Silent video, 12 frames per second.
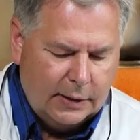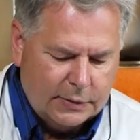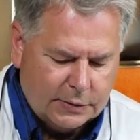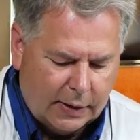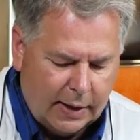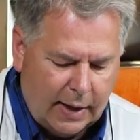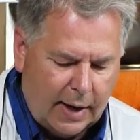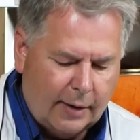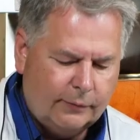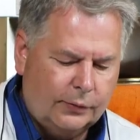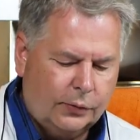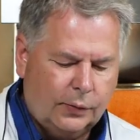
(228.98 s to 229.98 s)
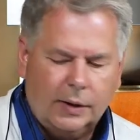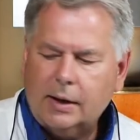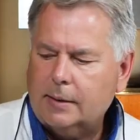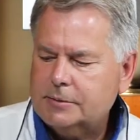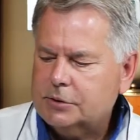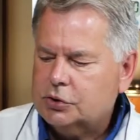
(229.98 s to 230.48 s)
So I have 3
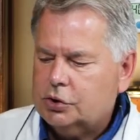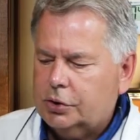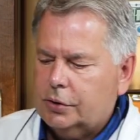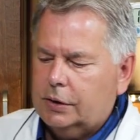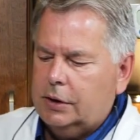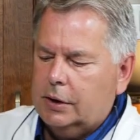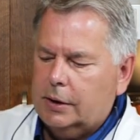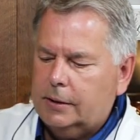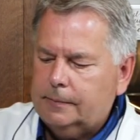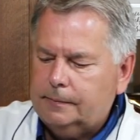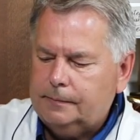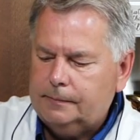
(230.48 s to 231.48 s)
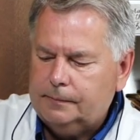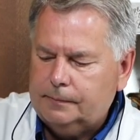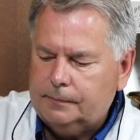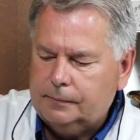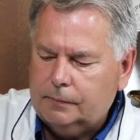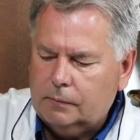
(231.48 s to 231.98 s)
cups of sugar here.
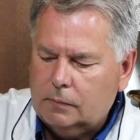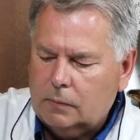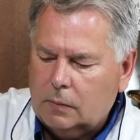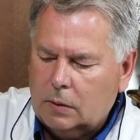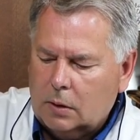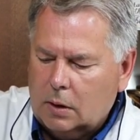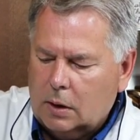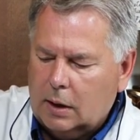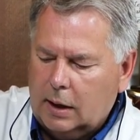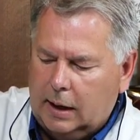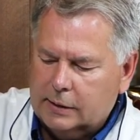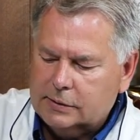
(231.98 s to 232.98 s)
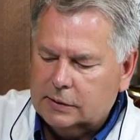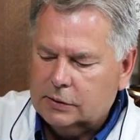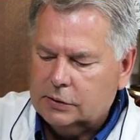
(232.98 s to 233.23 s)
And to